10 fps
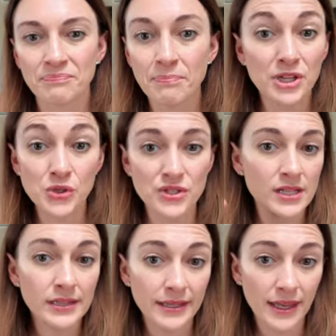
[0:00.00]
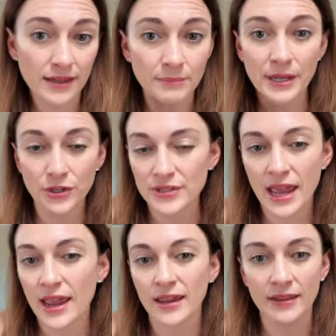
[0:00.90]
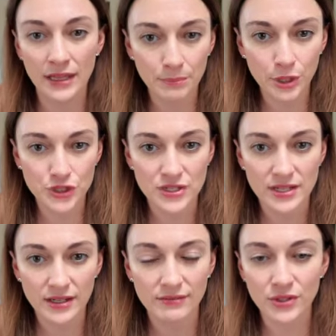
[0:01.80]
But you just click it, pick your day, and then purchase it.